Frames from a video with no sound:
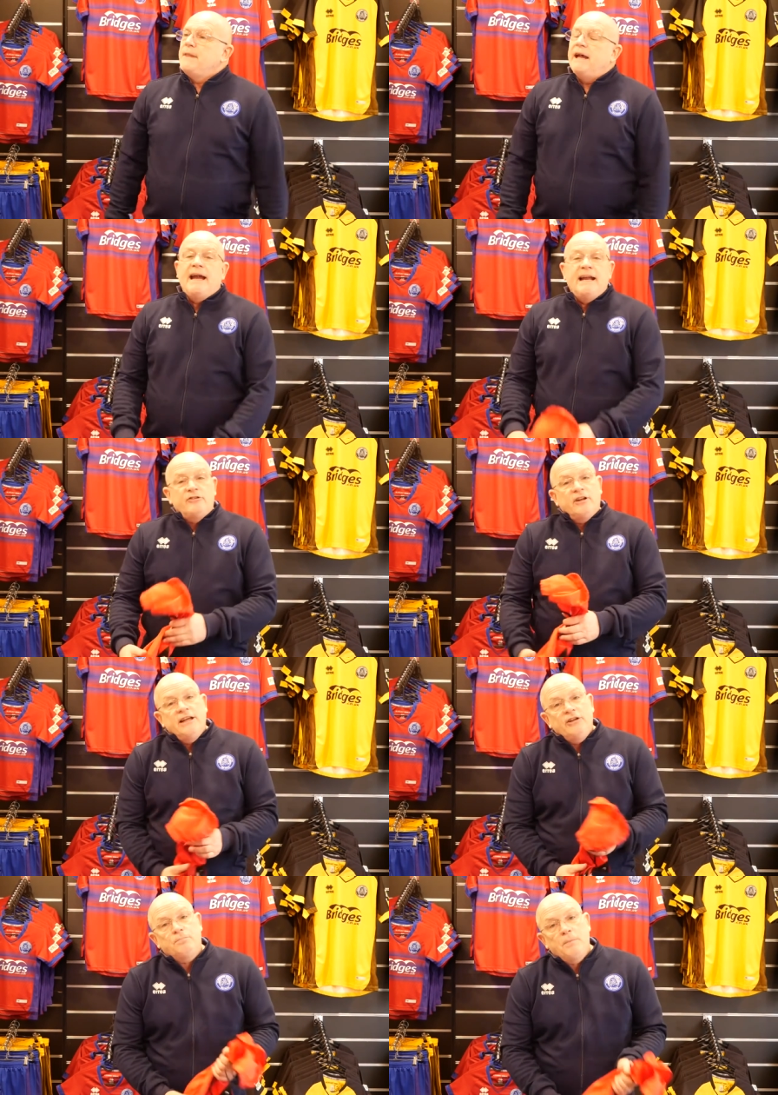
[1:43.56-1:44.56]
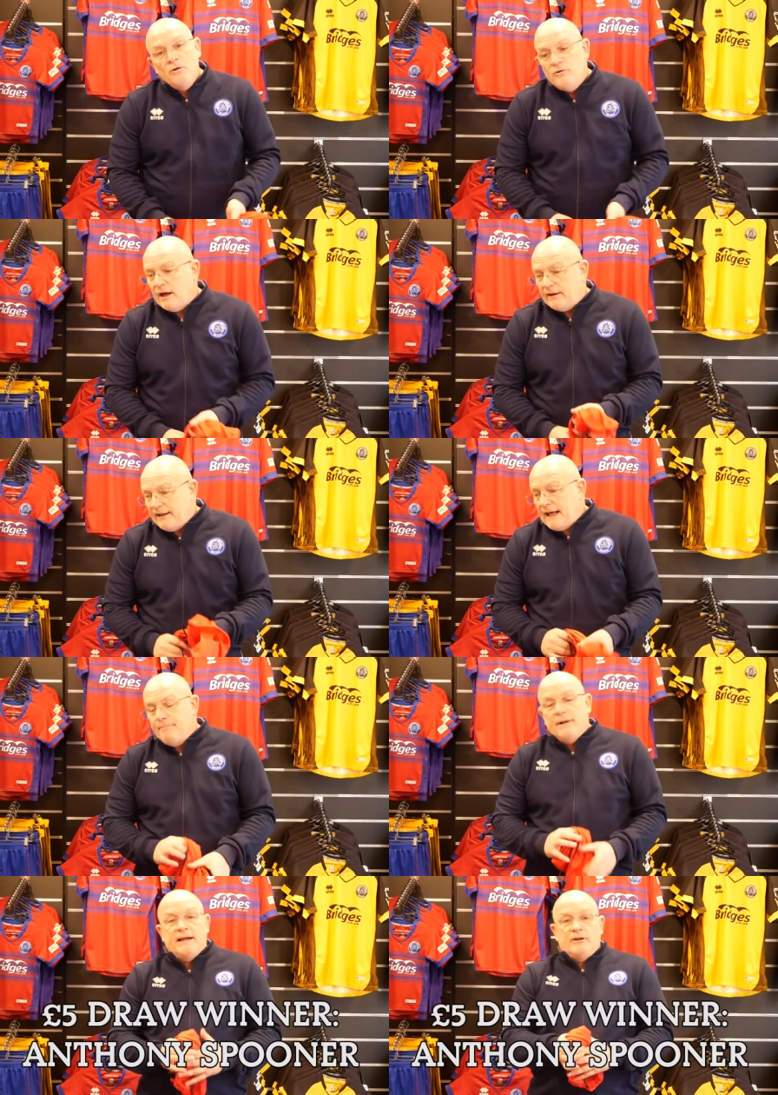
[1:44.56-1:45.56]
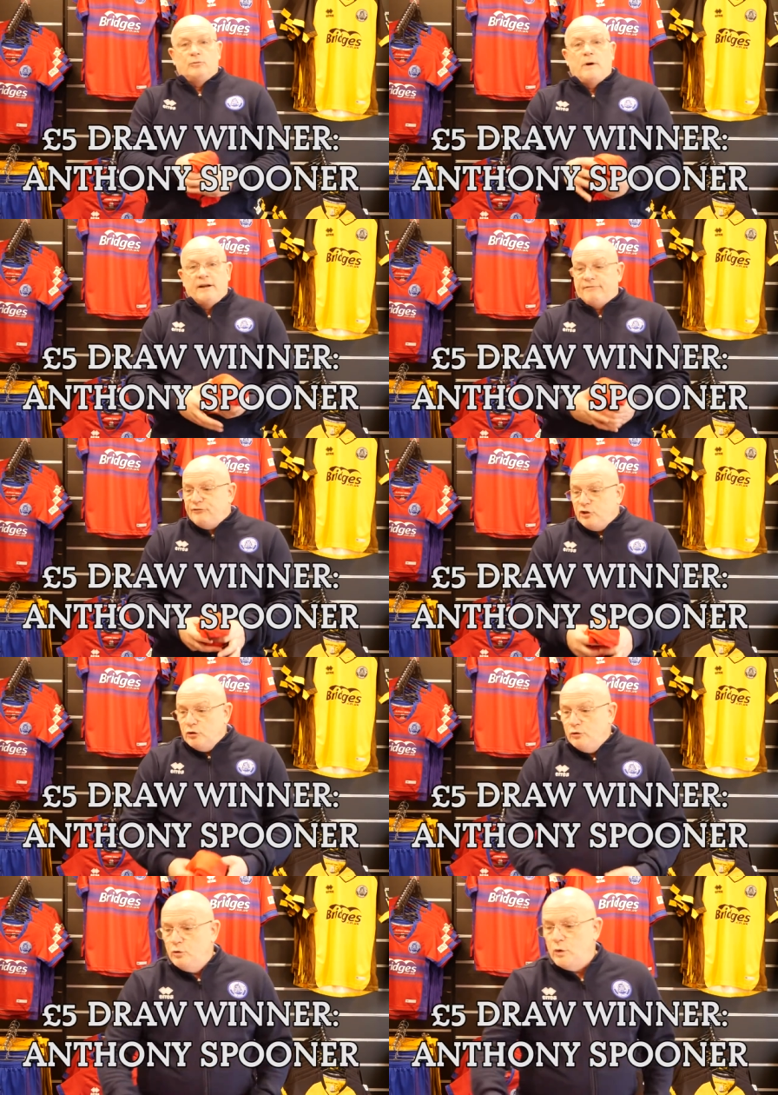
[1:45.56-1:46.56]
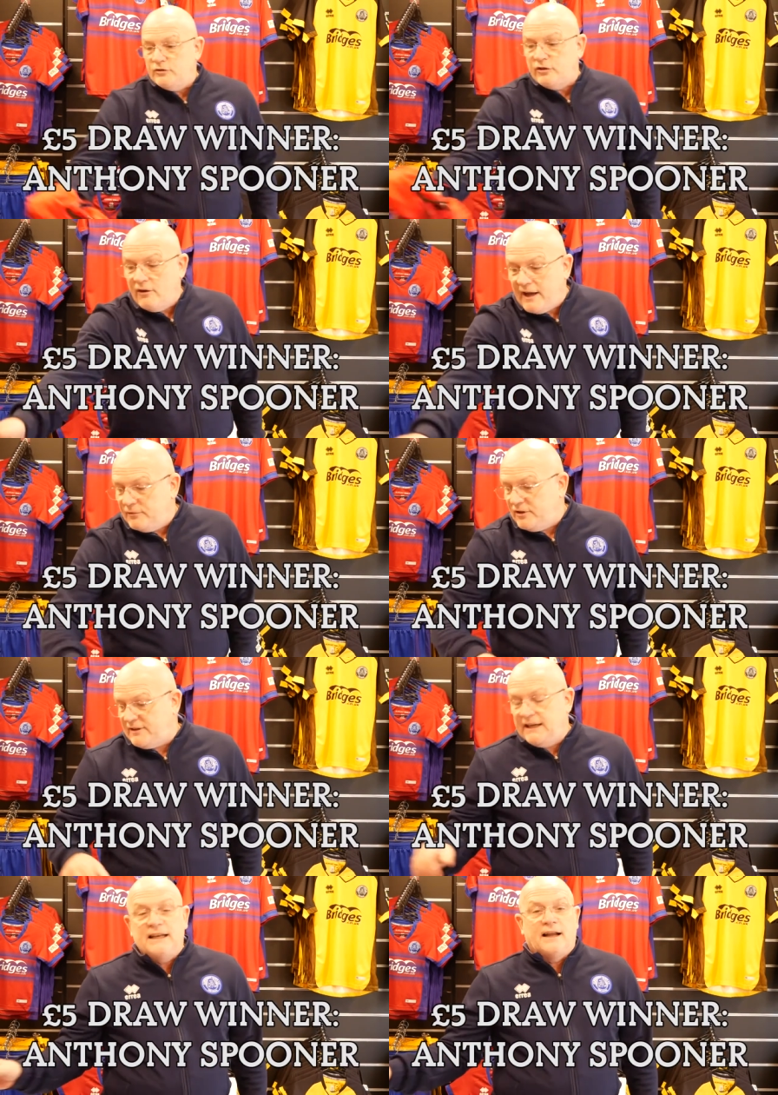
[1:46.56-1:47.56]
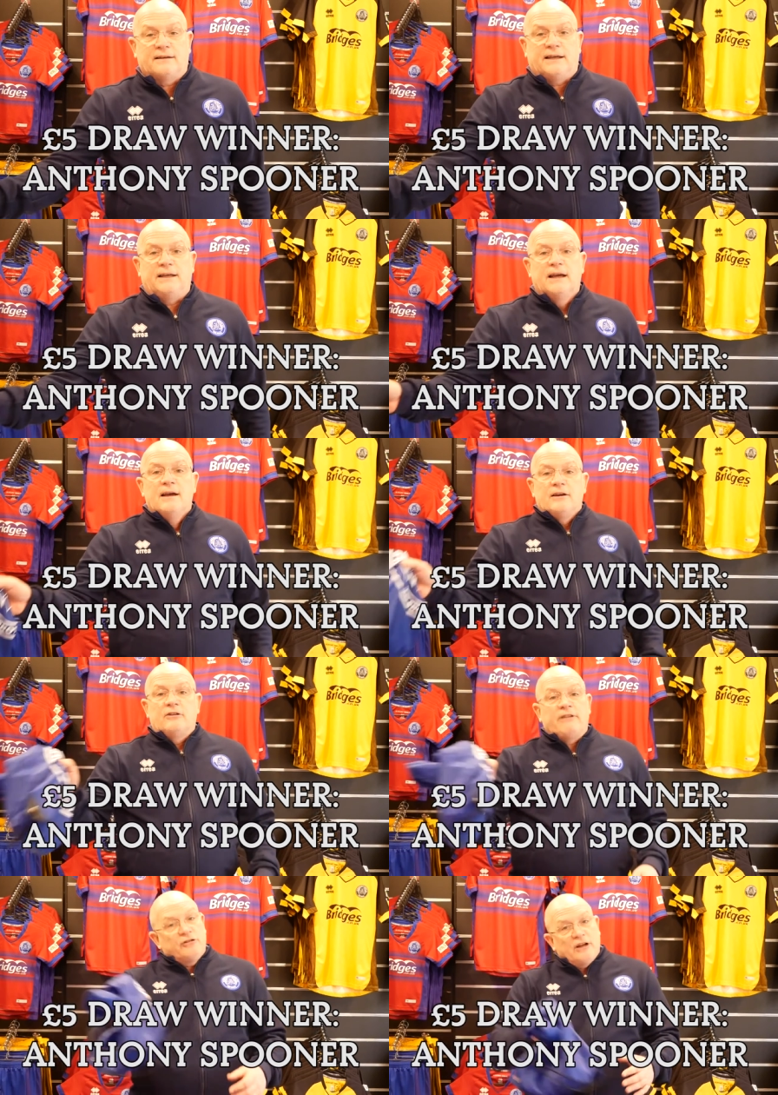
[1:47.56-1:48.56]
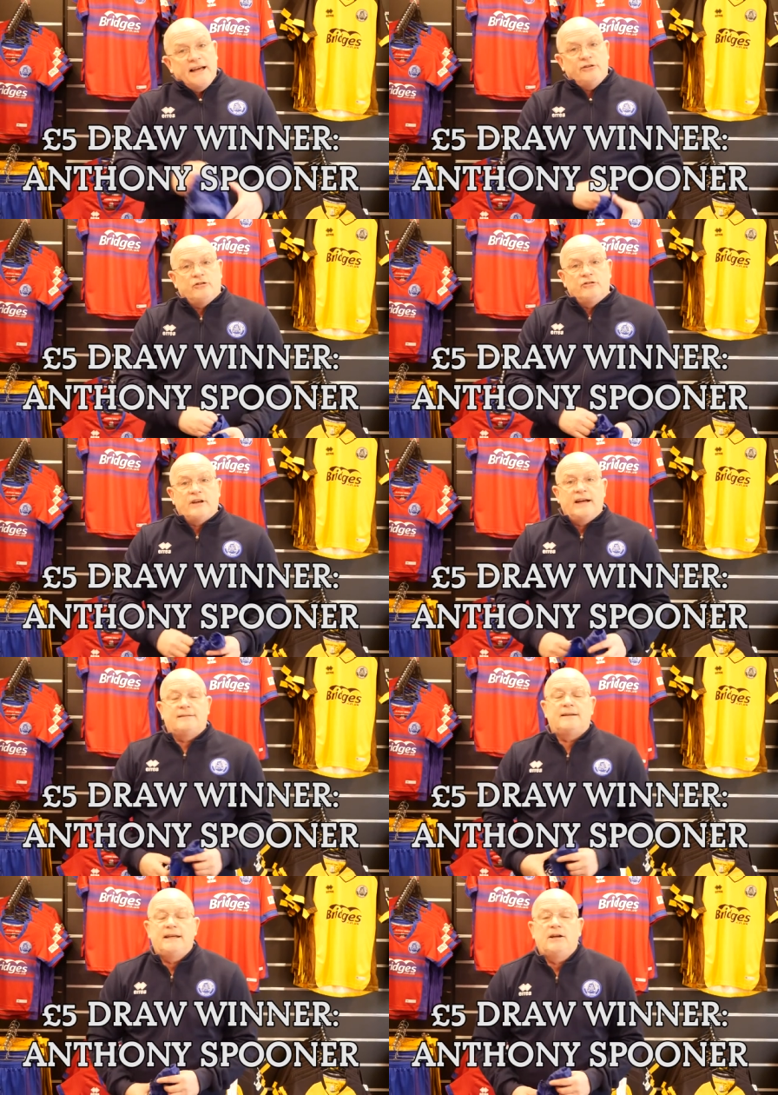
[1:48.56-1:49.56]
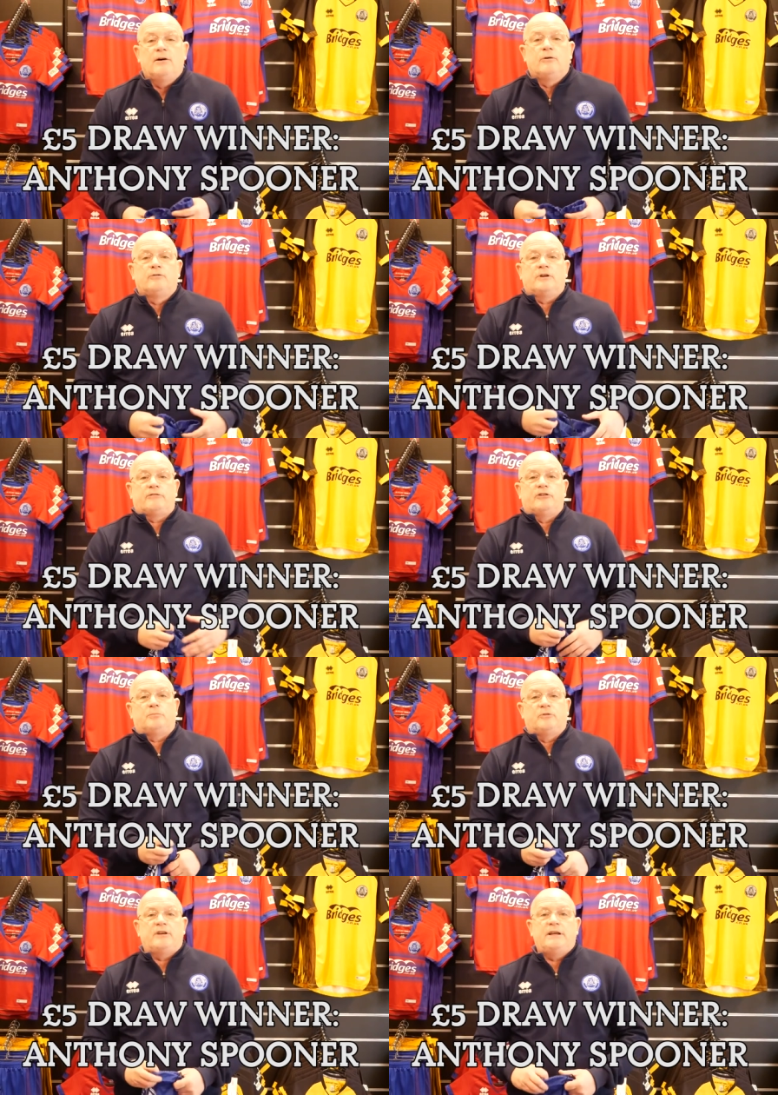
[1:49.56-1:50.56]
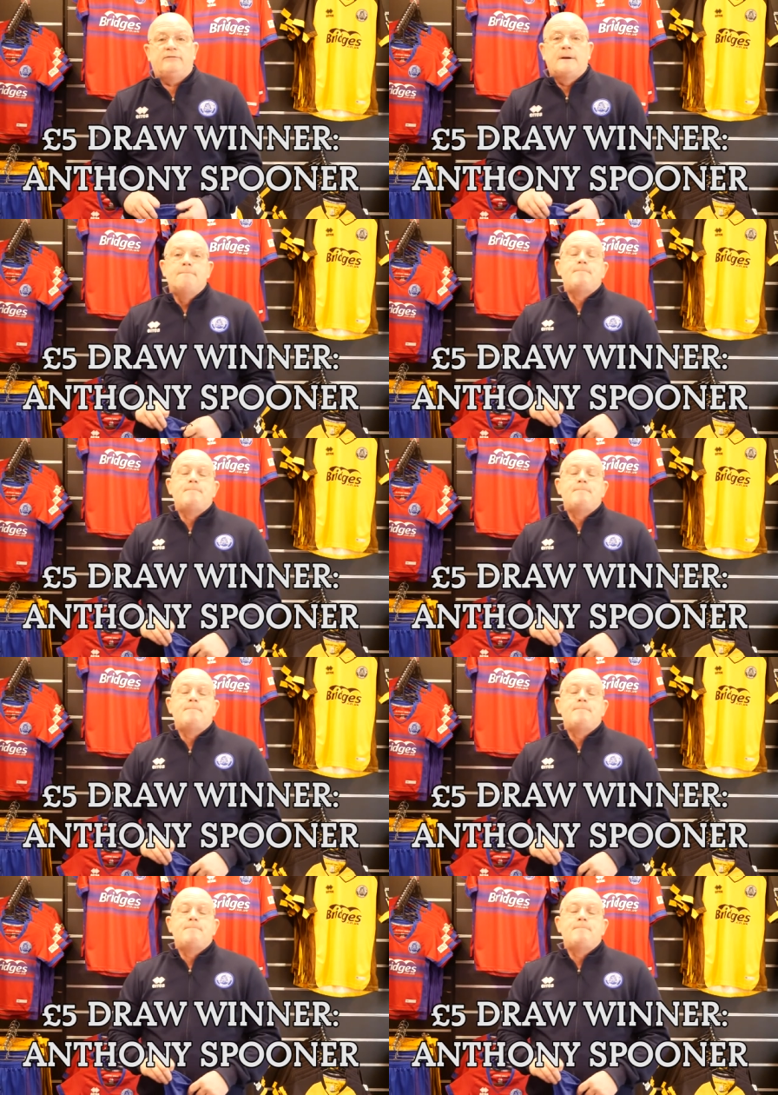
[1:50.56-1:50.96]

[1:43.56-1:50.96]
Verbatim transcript: Anthony Spooner. Now, that man has won a few times. Isn't he lucky? Congratulations, Anthony, on Christmas Eve.